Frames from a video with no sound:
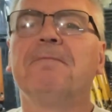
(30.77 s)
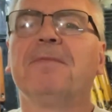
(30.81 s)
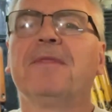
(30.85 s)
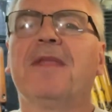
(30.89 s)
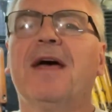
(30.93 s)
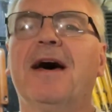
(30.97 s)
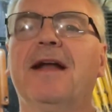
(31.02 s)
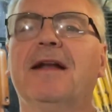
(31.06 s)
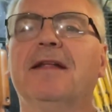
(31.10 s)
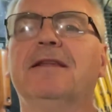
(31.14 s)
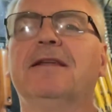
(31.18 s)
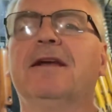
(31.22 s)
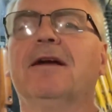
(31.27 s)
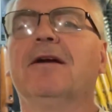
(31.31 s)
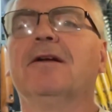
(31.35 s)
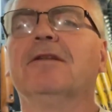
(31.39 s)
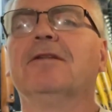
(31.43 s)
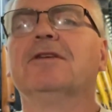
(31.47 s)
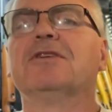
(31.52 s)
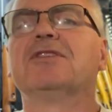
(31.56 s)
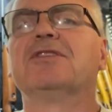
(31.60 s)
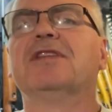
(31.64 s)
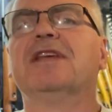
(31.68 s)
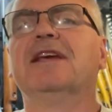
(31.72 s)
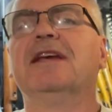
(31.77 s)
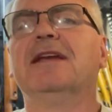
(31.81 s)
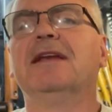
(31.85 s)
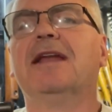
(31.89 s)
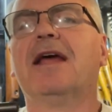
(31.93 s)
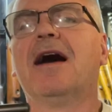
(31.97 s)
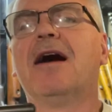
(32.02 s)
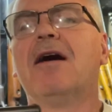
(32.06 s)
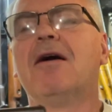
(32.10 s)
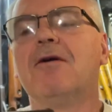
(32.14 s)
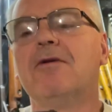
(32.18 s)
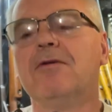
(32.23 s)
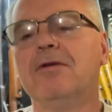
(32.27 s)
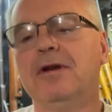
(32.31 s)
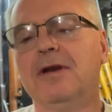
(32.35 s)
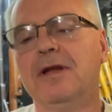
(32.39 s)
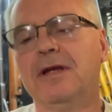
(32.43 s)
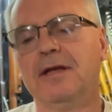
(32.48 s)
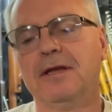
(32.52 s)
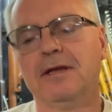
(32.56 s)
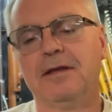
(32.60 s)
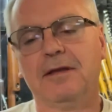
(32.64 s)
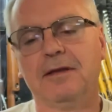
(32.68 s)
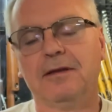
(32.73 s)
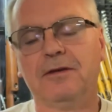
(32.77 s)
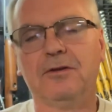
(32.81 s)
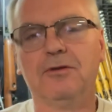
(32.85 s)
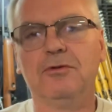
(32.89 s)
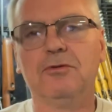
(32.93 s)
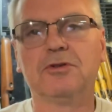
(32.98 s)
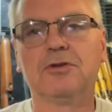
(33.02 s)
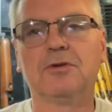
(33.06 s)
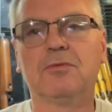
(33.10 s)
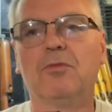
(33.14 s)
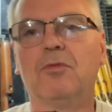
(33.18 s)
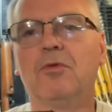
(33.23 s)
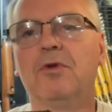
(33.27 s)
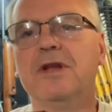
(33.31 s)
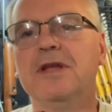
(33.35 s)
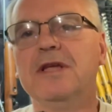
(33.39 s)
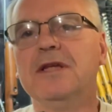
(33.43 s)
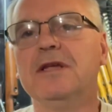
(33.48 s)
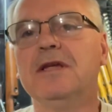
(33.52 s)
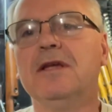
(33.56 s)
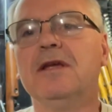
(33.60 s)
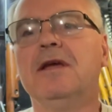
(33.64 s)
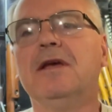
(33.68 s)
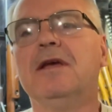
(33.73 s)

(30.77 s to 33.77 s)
how to tear this thing down, do some re